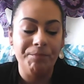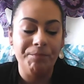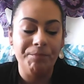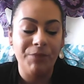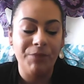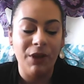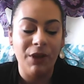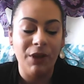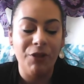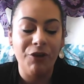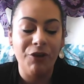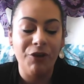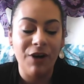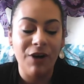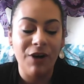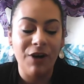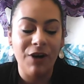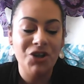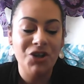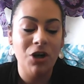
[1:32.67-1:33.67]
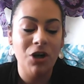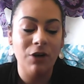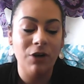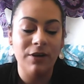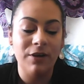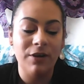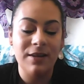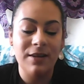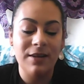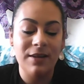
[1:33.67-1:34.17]
third eye chakra
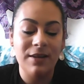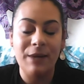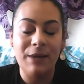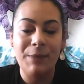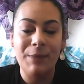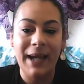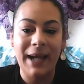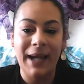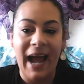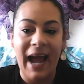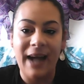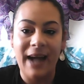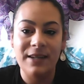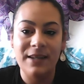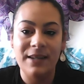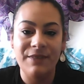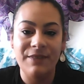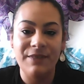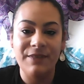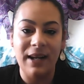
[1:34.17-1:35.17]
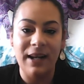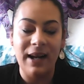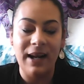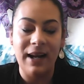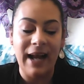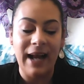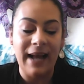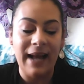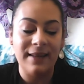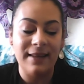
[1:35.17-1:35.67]
is kind of being activated and
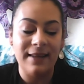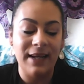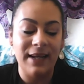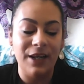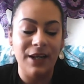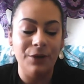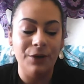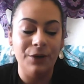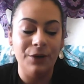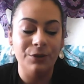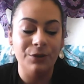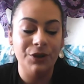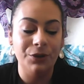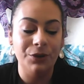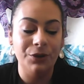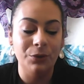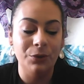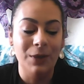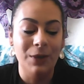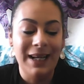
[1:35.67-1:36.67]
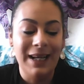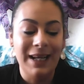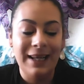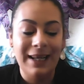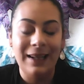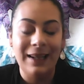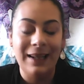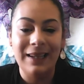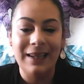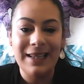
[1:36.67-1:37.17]
asking you to
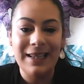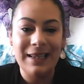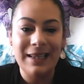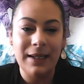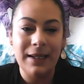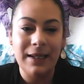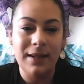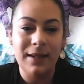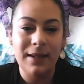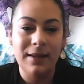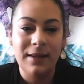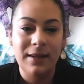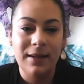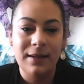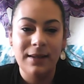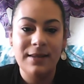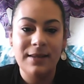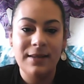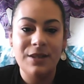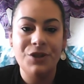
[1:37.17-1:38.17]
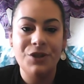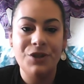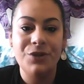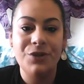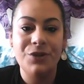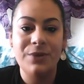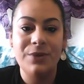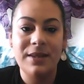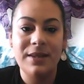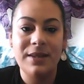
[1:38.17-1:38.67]
listen to
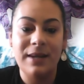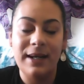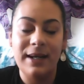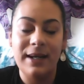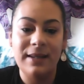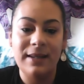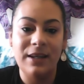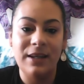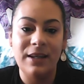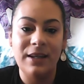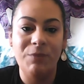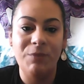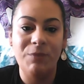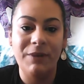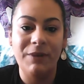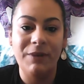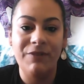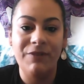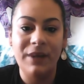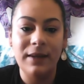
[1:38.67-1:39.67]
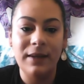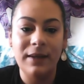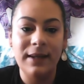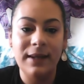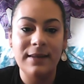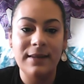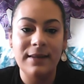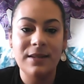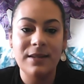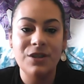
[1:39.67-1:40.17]
the signs that you've been feeling,
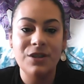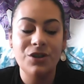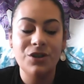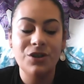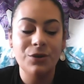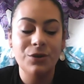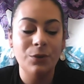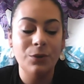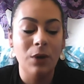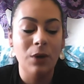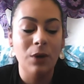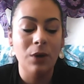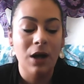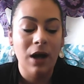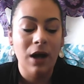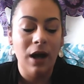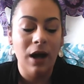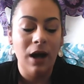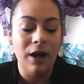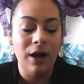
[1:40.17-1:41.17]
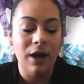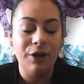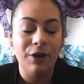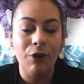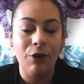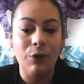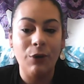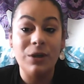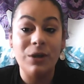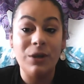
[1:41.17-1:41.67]
listen to your
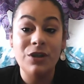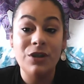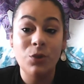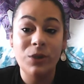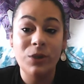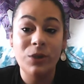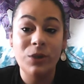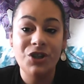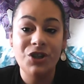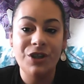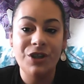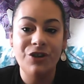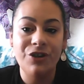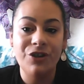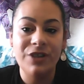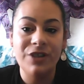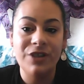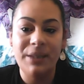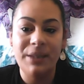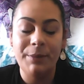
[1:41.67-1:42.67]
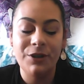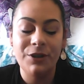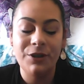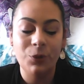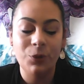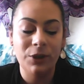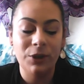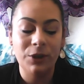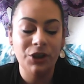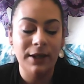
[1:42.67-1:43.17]
own intuition, your deep
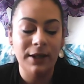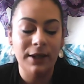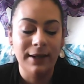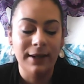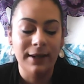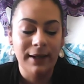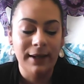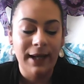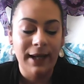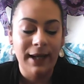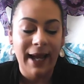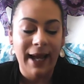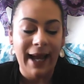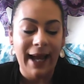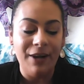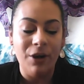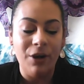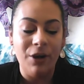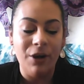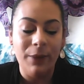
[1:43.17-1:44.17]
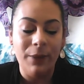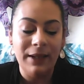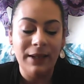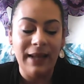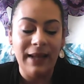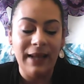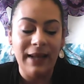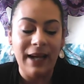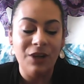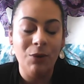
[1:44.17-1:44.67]
intuition, and knowing
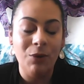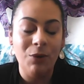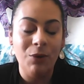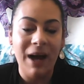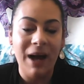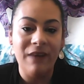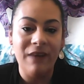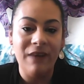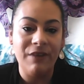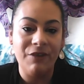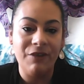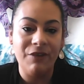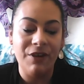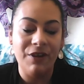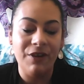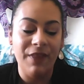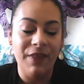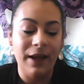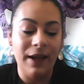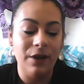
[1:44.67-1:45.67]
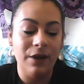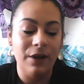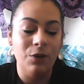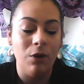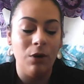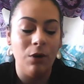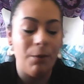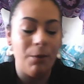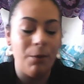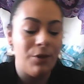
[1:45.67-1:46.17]
that you have everything. You
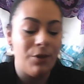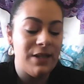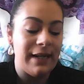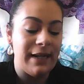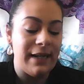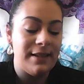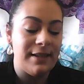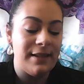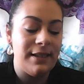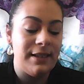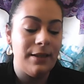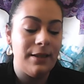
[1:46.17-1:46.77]
are protected,